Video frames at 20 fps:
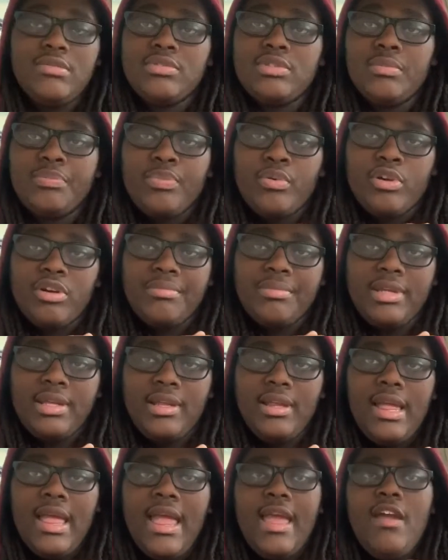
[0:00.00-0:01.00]
were supporting
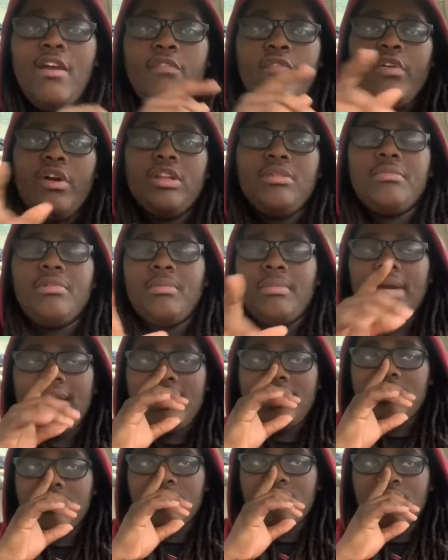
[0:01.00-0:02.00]
me, follow me on my
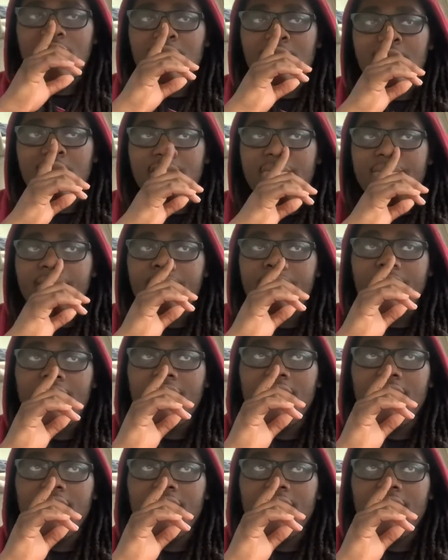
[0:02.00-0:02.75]
Instagram,